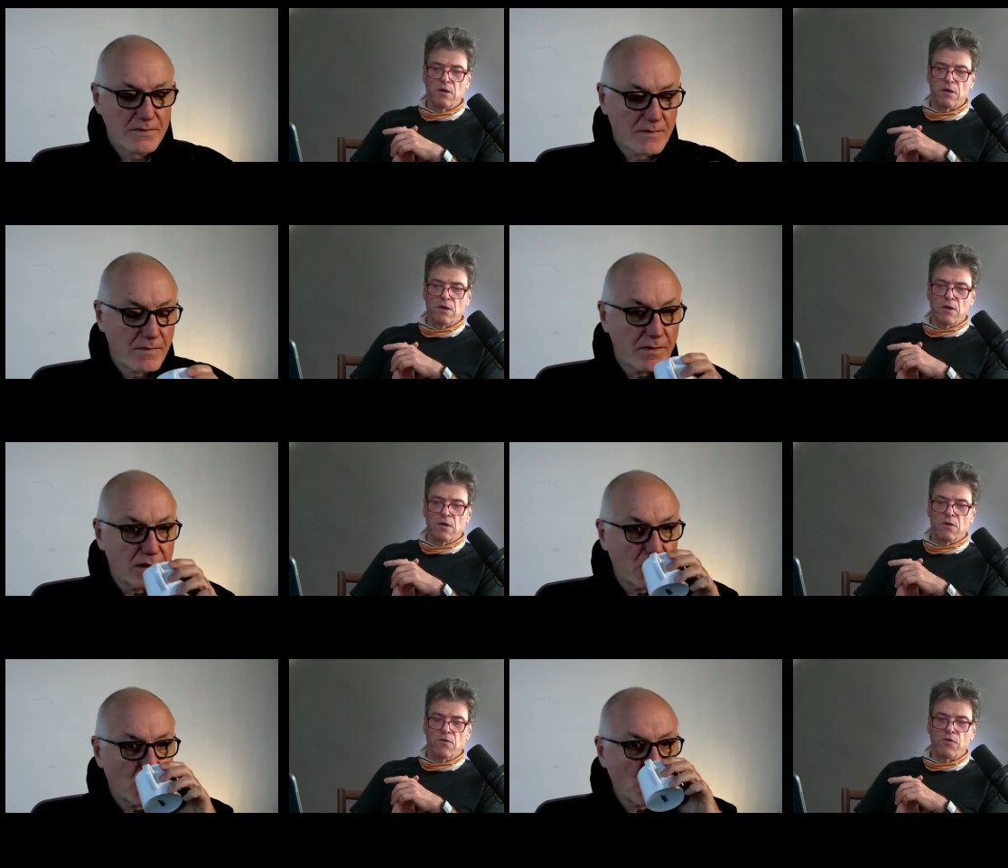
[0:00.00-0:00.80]
Speaker 1: for
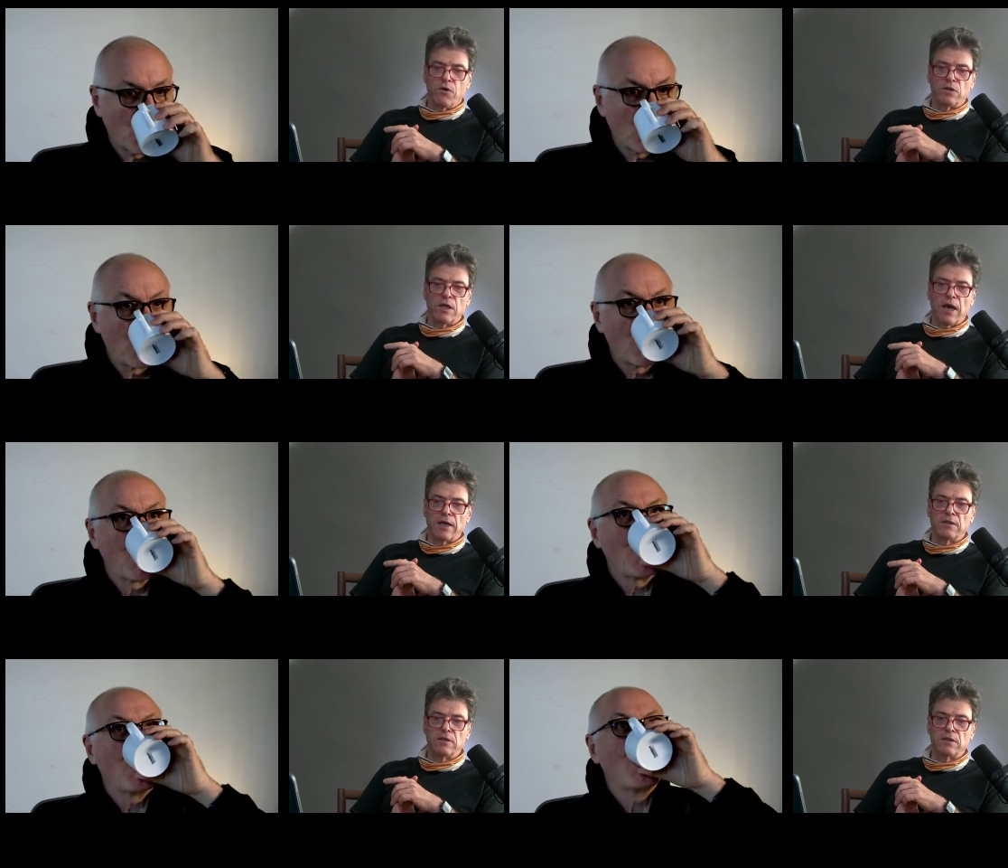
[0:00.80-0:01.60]
tech and
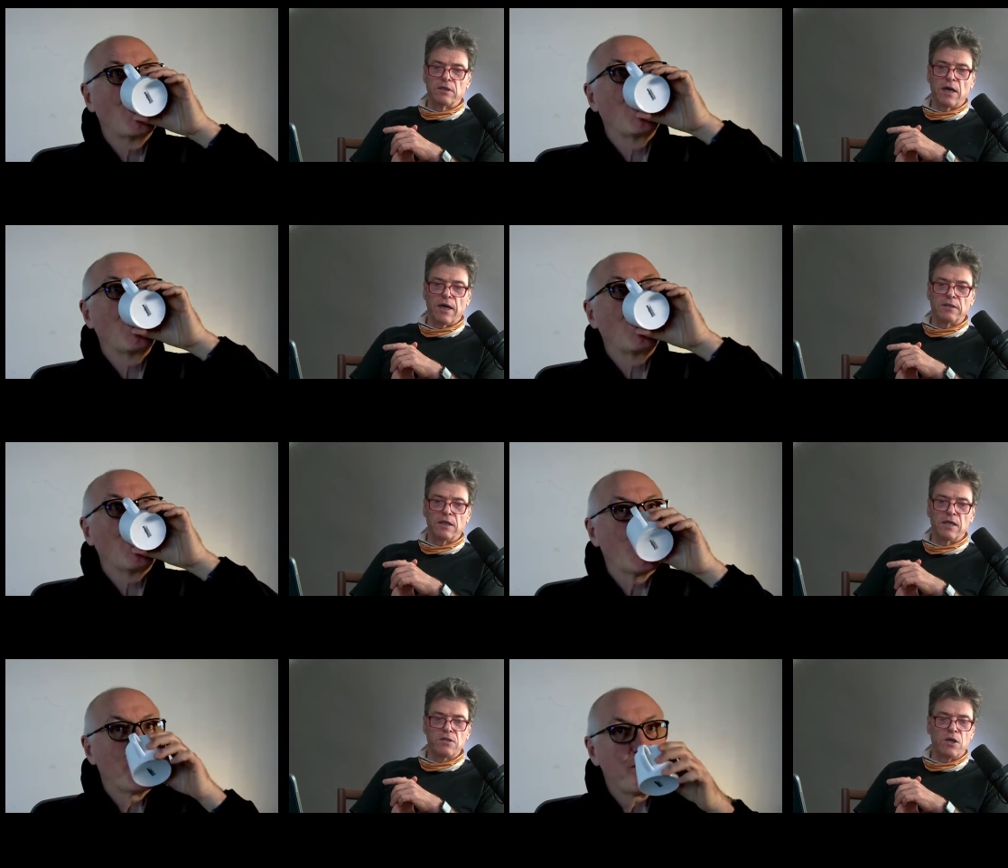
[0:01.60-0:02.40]
society is the
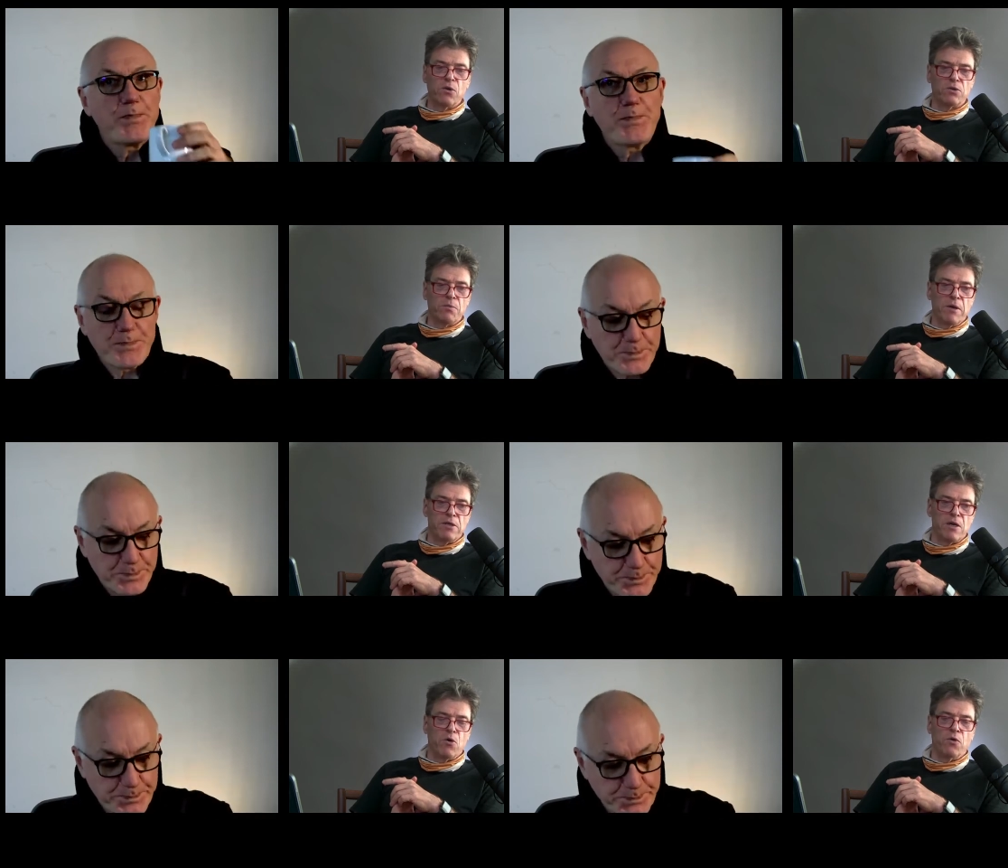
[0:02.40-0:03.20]
automate or the
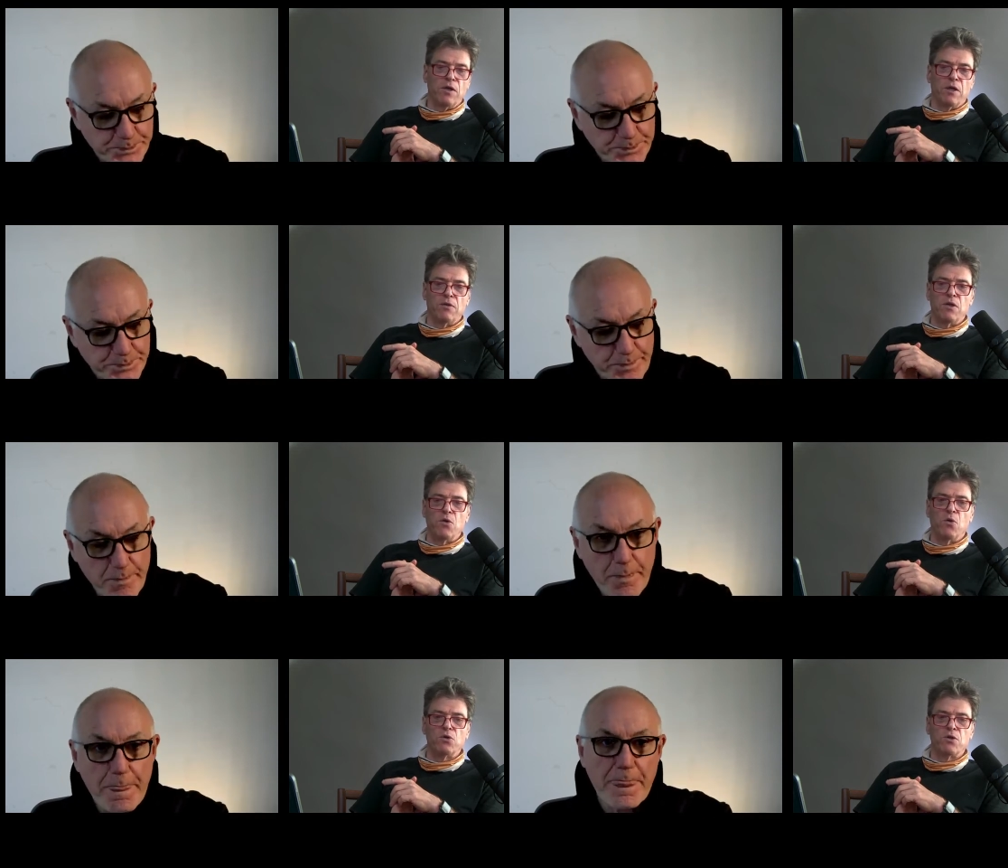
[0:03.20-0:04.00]
the
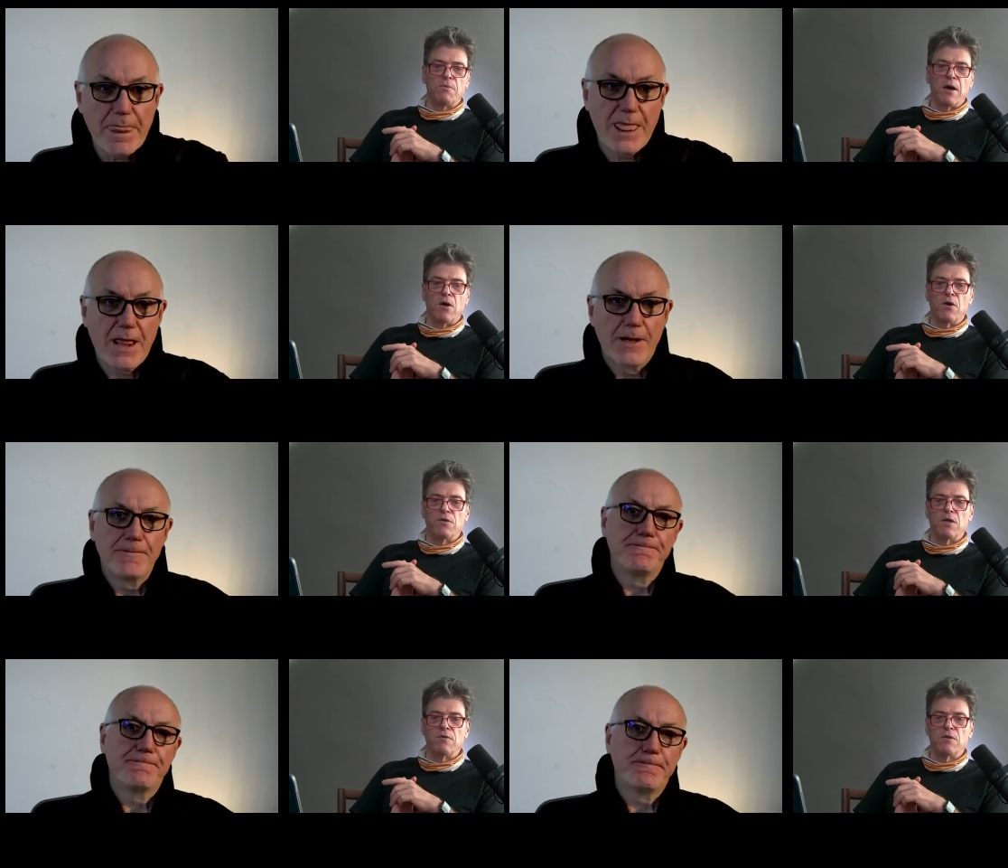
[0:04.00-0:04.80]
automa uh, the, the
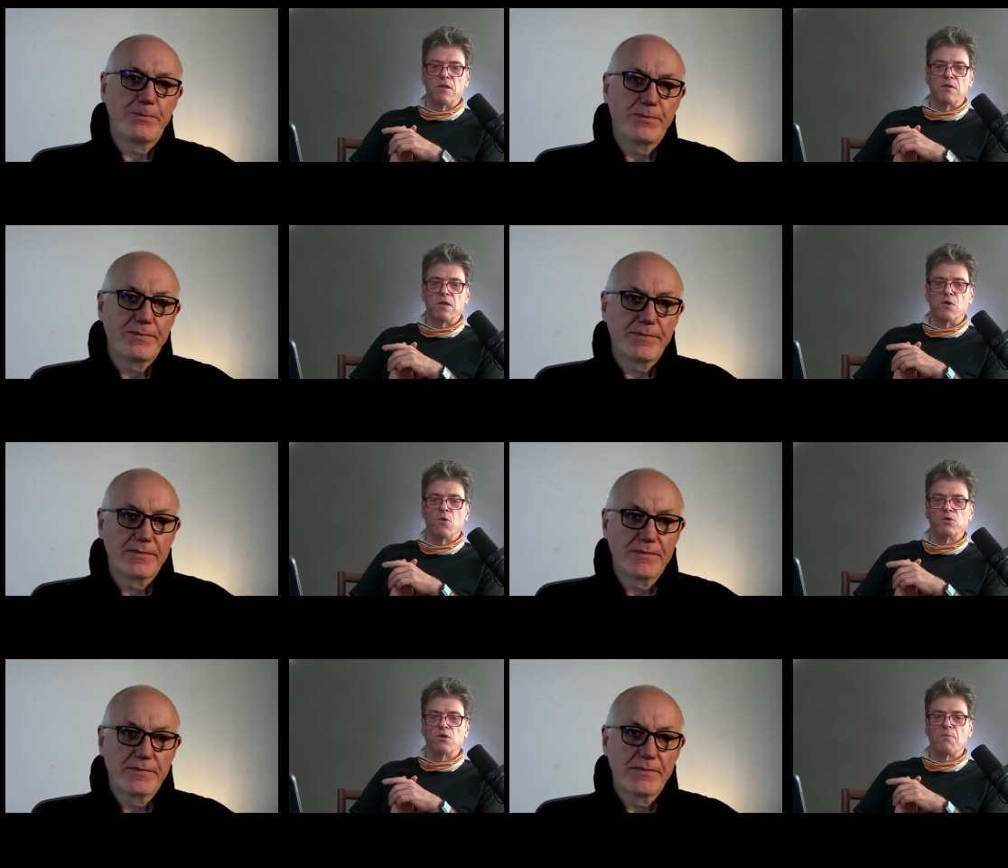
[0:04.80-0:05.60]
the automation
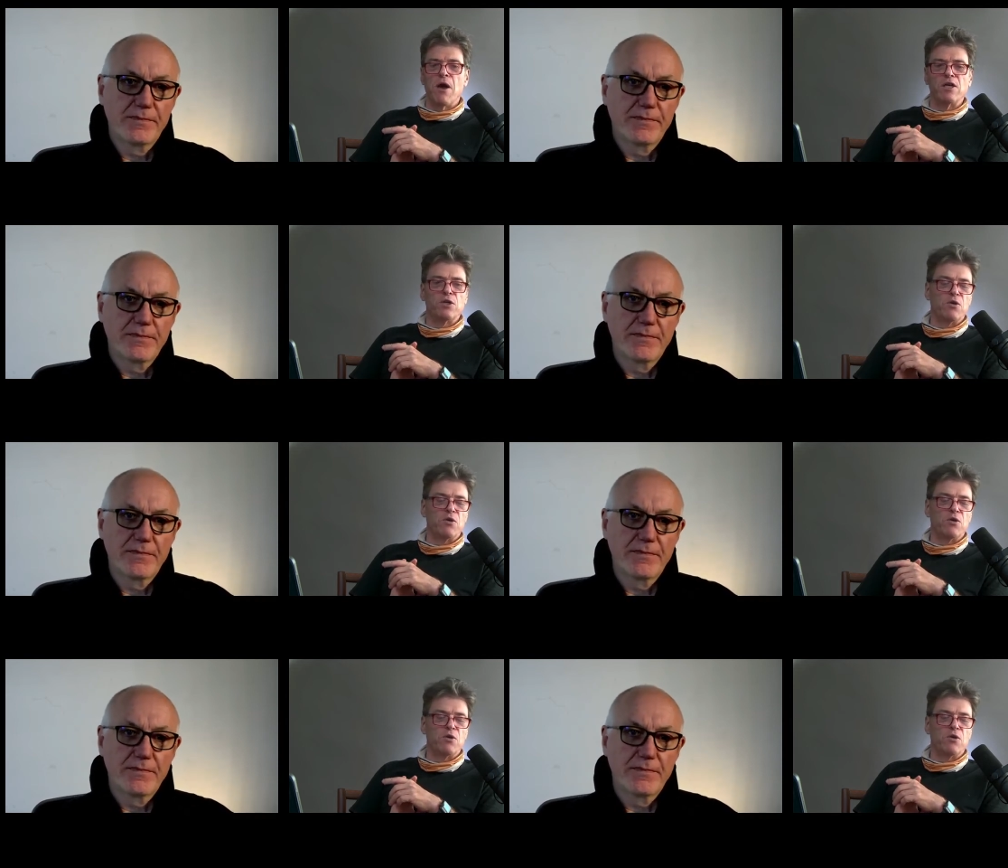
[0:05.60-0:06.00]
of work,